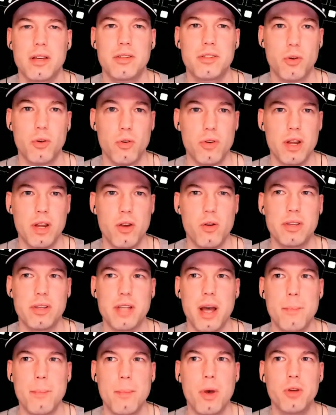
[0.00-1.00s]
story, or is
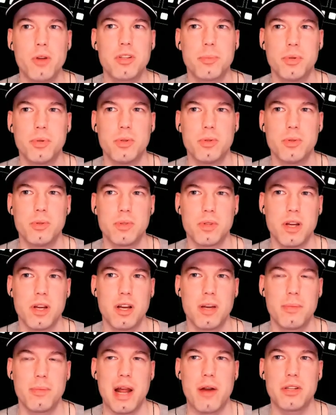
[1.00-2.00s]
that a multiple
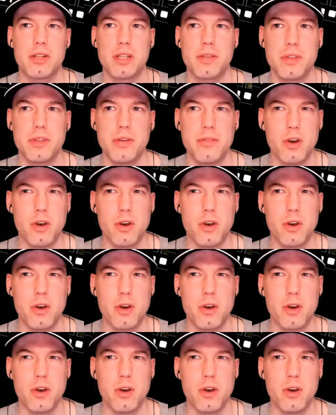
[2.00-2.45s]
narratives you've